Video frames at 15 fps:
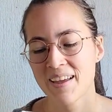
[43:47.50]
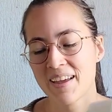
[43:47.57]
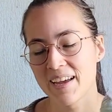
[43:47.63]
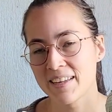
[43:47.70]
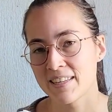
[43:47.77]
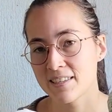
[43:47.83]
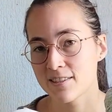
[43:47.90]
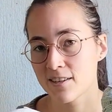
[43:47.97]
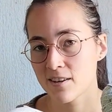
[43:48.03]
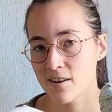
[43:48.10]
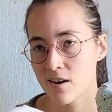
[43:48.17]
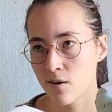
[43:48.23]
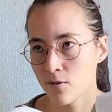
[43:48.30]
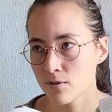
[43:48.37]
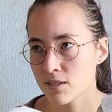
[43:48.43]
And it's a
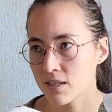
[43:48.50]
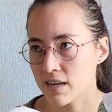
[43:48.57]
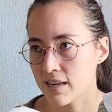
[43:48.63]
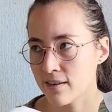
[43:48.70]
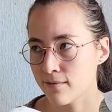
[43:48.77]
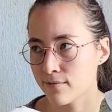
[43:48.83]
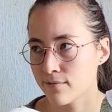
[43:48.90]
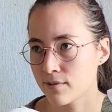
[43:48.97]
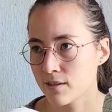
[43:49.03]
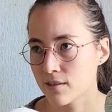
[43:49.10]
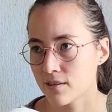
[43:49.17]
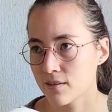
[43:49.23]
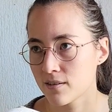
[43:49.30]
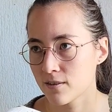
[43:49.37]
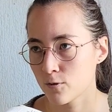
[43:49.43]
long-sleeved
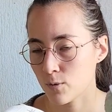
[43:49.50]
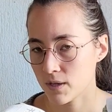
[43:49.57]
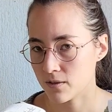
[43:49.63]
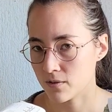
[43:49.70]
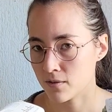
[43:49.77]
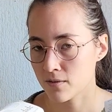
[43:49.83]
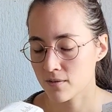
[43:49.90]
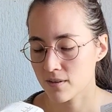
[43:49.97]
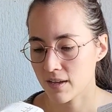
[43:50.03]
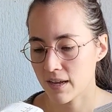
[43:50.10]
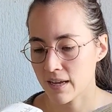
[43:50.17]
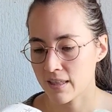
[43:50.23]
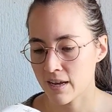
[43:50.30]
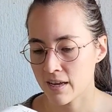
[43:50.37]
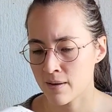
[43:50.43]
sweater,
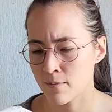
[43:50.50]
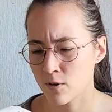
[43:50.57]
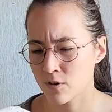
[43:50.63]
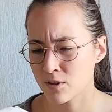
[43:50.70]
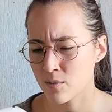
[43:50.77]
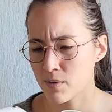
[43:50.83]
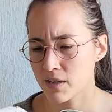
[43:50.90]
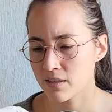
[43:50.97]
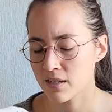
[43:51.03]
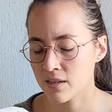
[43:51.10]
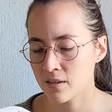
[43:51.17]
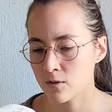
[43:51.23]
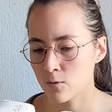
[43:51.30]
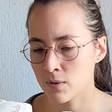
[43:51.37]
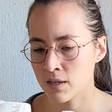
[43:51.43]
and I am
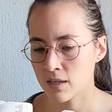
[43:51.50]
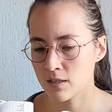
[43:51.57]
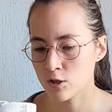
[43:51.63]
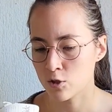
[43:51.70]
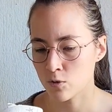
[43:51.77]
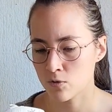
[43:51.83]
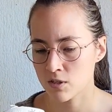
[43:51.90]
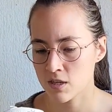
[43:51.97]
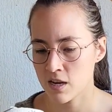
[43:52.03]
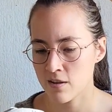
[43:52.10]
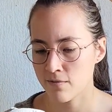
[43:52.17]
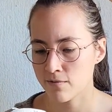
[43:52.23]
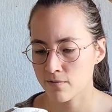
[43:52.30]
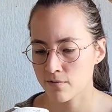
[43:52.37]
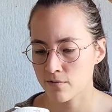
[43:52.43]
contemplating doing it short-sleeved.